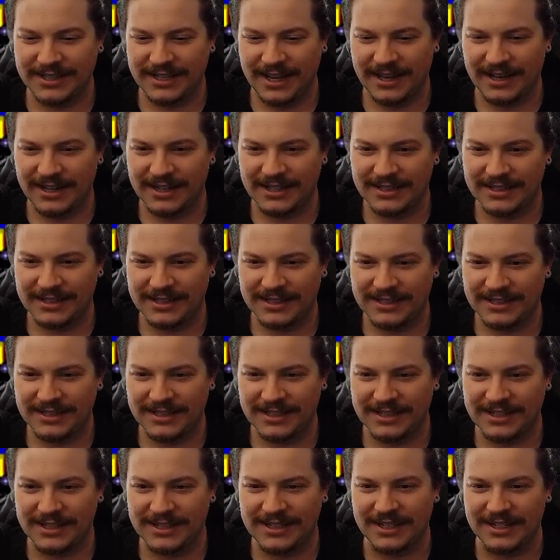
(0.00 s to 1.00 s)
say it is?
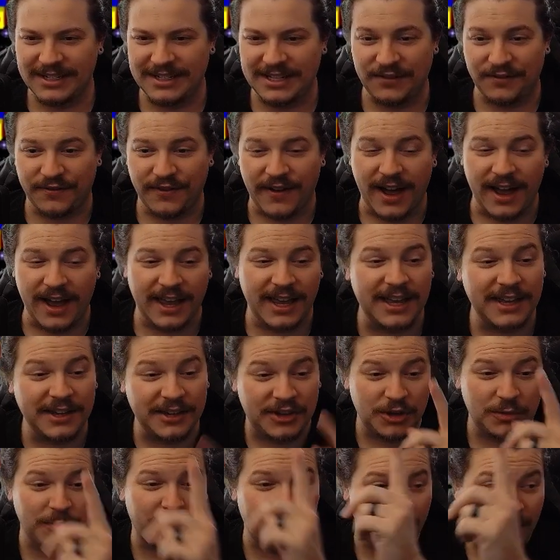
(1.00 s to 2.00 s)
This is the DeFi
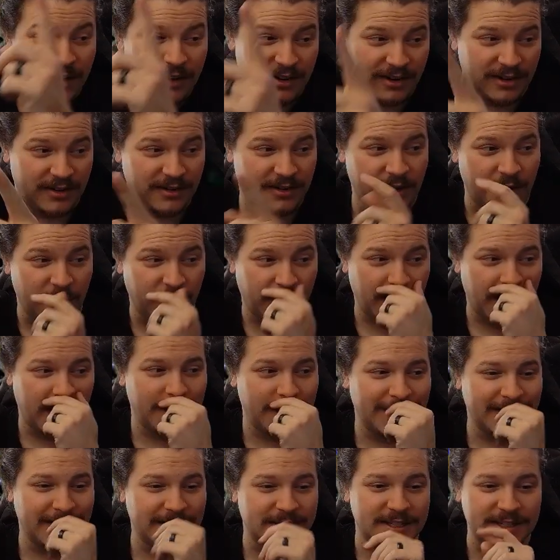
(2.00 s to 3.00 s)
Incubator.
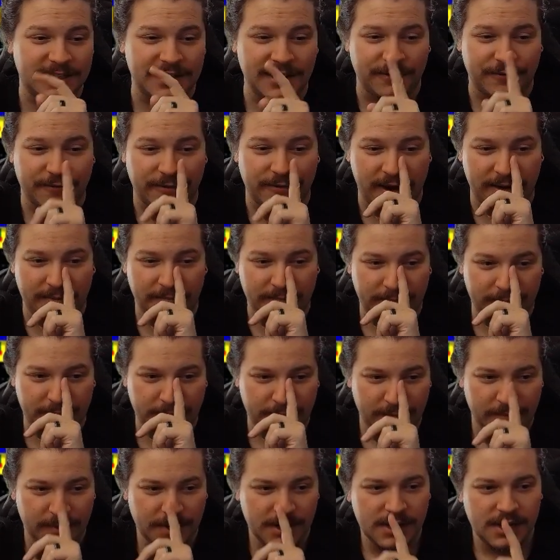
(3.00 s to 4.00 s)
Okay, this is different.
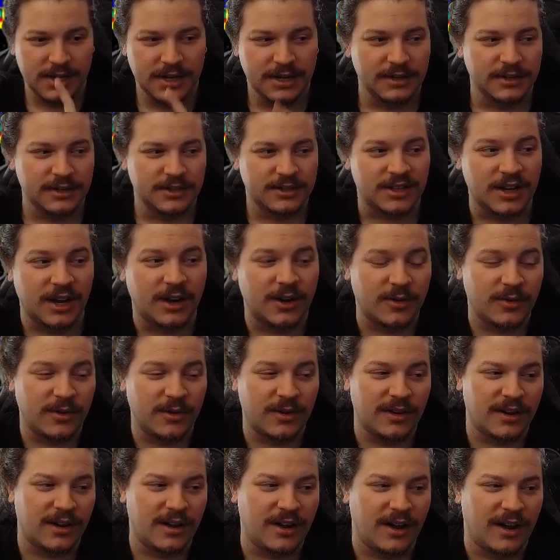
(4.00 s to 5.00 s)

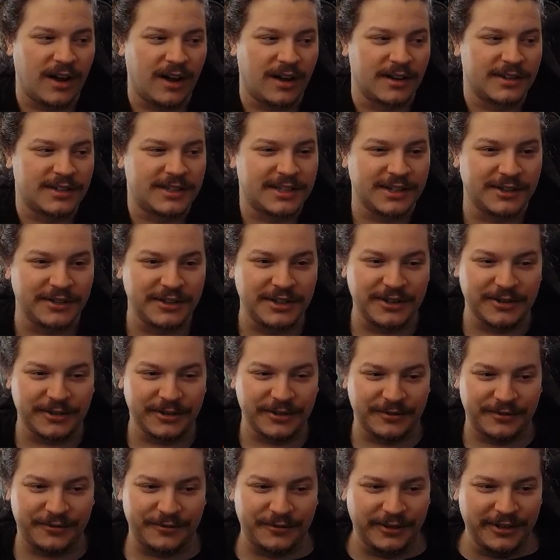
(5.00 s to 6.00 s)
So until
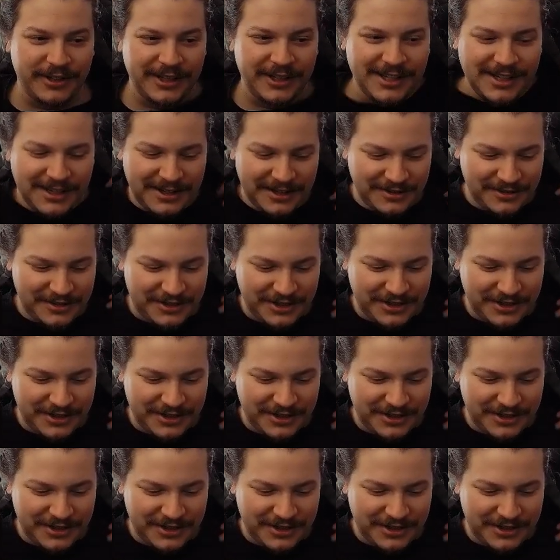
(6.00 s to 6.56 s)
you're DeFi,